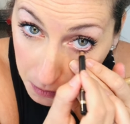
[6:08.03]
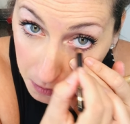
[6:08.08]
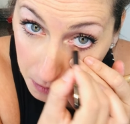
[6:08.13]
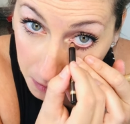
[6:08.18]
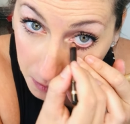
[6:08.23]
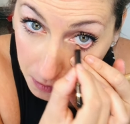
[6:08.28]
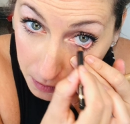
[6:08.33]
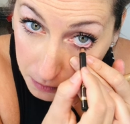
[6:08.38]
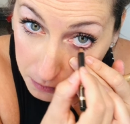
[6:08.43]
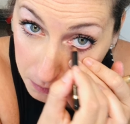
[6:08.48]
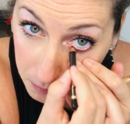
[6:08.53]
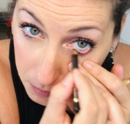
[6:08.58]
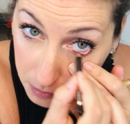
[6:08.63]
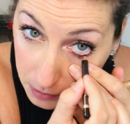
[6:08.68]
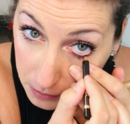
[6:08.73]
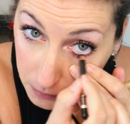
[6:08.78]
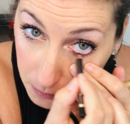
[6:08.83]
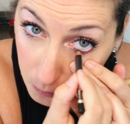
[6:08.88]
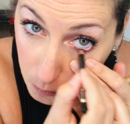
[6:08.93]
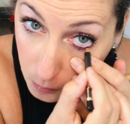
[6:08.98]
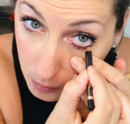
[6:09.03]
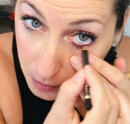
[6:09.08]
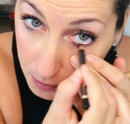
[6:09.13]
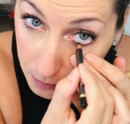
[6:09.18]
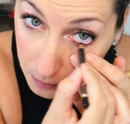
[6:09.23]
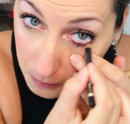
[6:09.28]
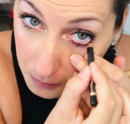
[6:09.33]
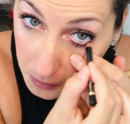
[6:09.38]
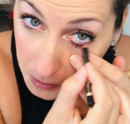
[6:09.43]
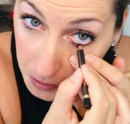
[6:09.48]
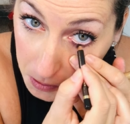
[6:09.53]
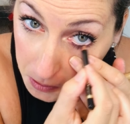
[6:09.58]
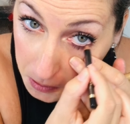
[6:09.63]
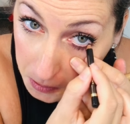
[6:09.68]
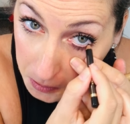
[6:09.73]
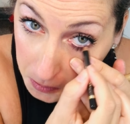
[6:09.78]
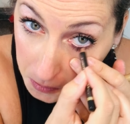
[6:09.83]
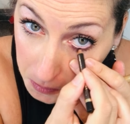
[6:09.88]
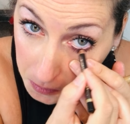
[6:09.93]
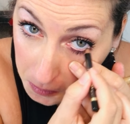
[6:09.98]
And I do it in the
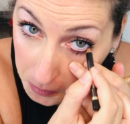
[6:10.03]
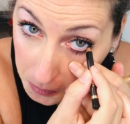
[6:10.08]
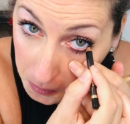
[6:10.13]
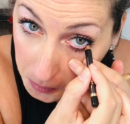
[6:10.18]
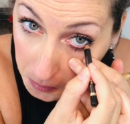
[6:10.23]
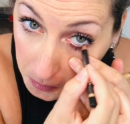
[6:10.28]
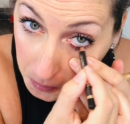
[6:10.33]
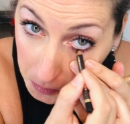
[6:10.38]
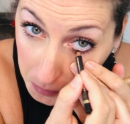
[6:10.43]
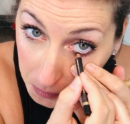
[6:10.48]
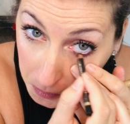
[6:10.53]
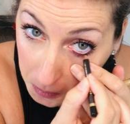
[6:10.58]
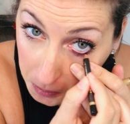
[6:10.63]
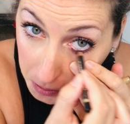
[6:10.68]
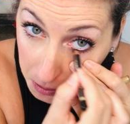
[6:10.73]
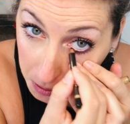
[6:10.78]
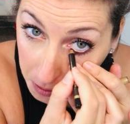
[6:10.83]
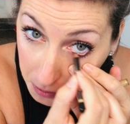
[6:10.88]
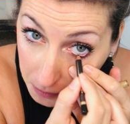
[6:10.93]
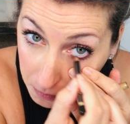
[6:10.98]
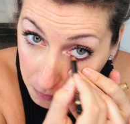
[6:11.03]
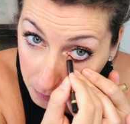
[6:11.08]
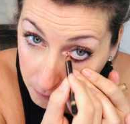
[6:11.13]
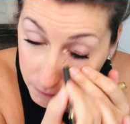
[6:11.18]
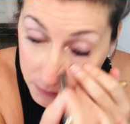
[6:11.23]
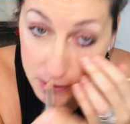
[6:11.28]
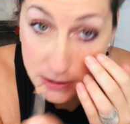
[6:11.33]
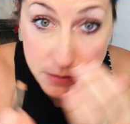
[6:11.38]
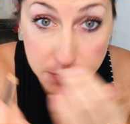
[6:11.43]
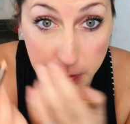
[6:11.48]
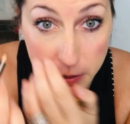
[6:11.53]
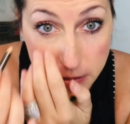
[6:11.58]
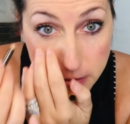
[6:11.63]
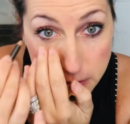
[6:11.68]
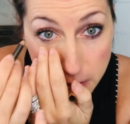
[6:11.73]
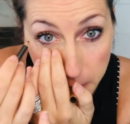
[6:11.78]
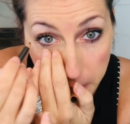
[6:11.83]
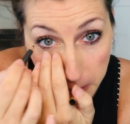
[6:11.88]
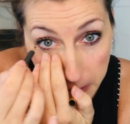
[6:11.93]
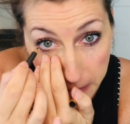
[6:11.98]
waterline. And I love this
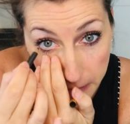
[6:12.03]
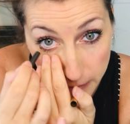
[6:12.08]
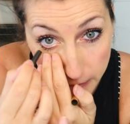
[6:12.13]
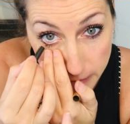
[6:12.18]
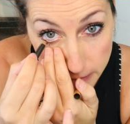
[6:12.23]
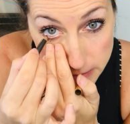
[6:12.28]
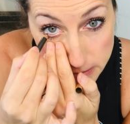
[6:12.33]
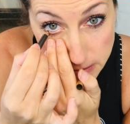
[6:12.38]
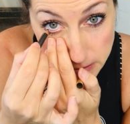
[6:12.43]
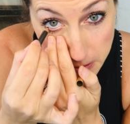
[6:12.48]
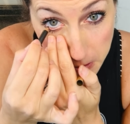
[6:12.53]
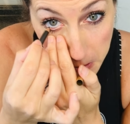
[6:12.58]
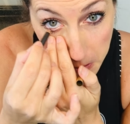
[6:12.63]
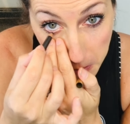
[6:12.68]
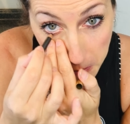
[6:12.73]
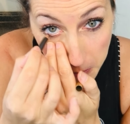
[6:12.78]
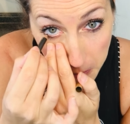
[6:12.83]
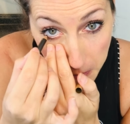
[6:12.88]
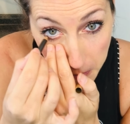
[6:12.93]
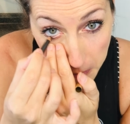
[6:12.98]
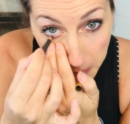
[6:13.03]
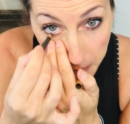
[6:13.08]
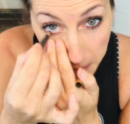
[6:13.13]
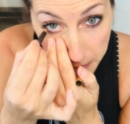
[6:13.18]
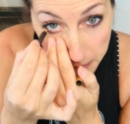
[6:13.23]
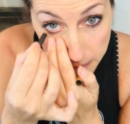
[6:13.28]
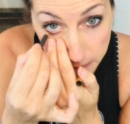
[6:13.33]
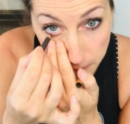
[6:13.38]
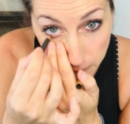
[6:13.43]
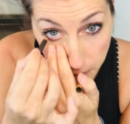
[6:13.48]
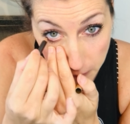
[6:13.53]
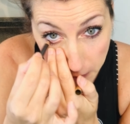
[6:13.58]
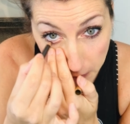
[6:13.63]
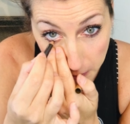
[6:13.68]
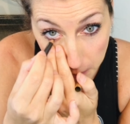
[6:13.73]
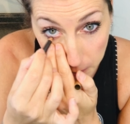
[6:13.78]
pencil because it's very